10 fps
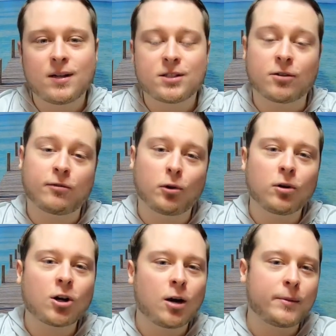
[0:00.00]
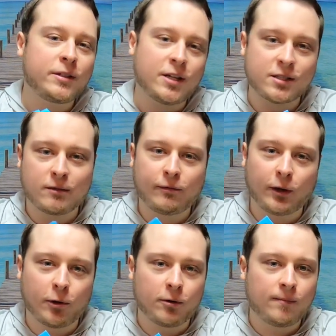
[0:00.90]
So fluorocarbon doesn't
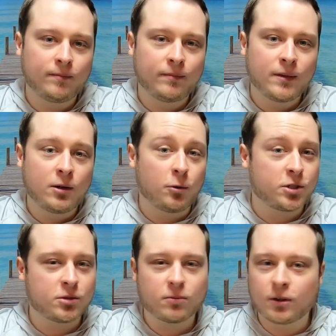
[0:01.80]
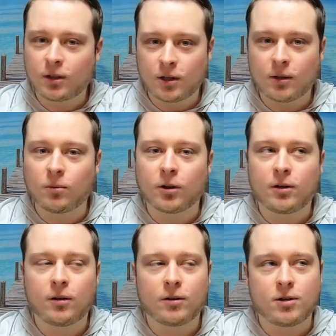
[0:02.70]
float, which is really good when
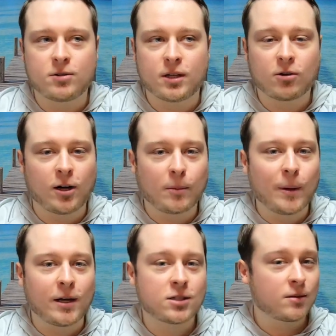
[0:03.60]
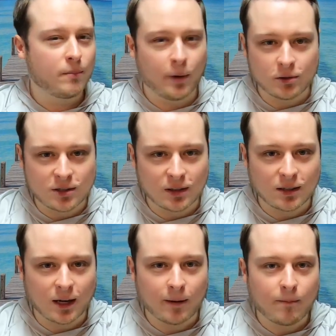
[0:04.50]
you're using crankbaits most of the
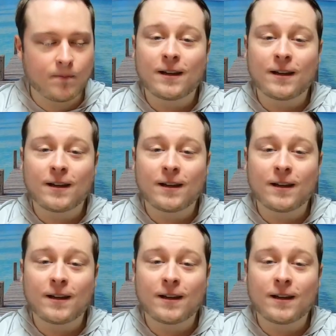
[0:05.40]
time.